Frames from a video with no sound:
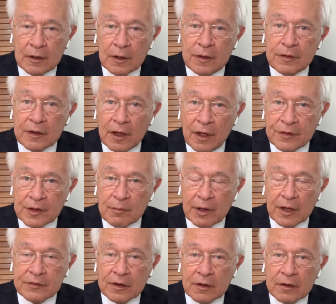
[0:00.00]
And the other
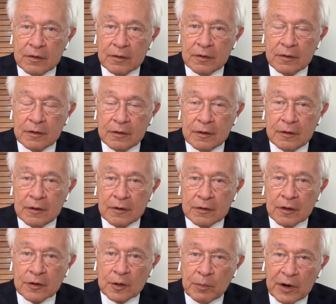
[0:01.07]
matter
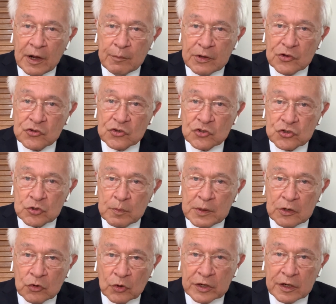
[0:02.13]
that the Prime Minister should
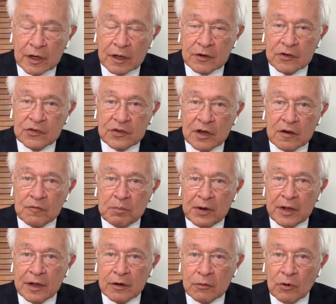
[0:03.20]
be looking at, instead of
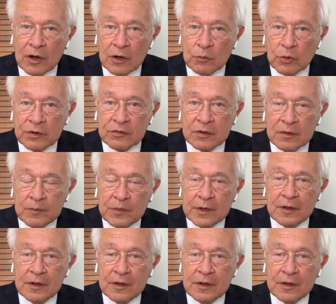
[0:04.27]
playing around with